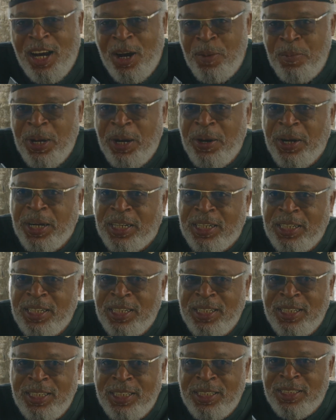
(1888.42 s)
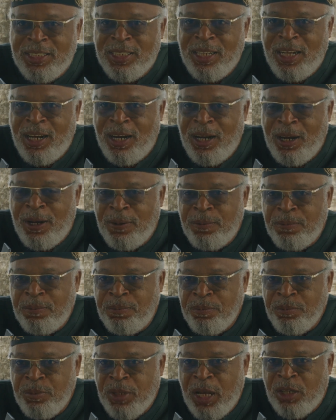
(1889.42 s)
America is,
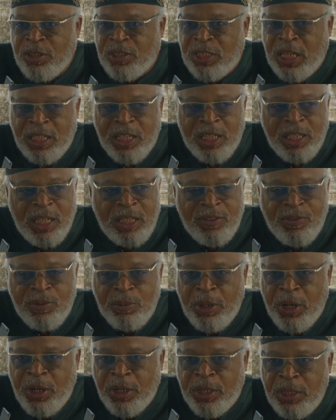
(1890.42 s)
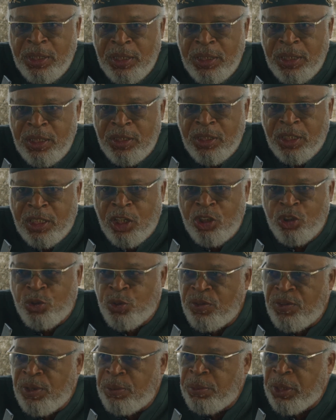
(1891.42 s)
outside of the Native American, is a
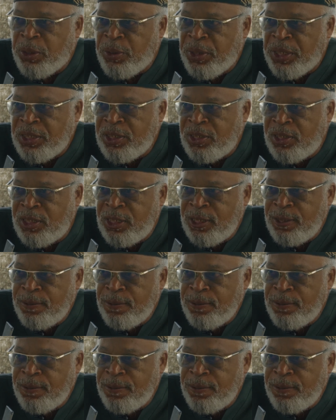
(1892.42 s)
country of immigrants.